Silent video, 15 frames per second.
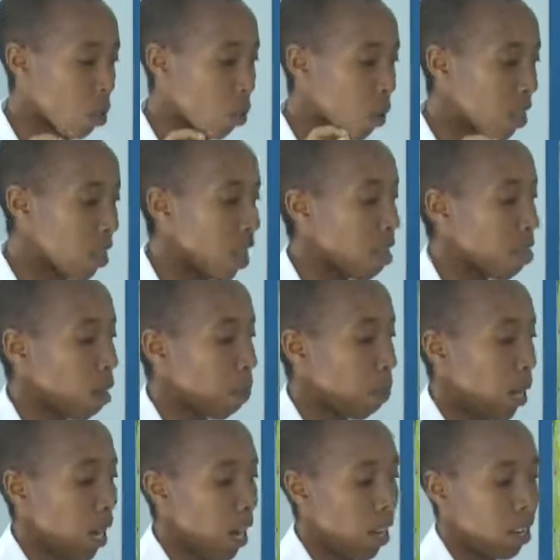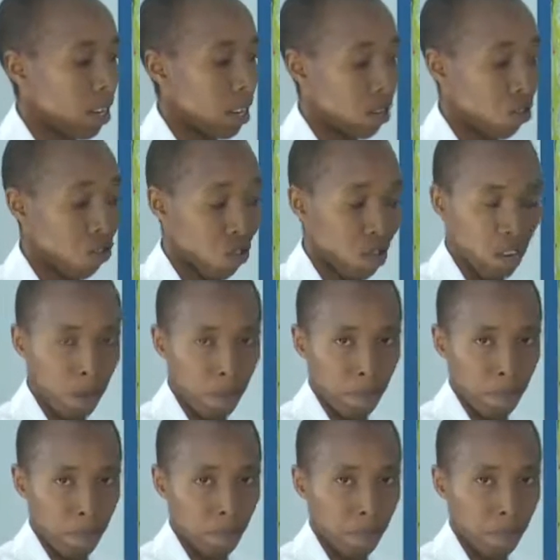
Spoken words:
within the blood stream,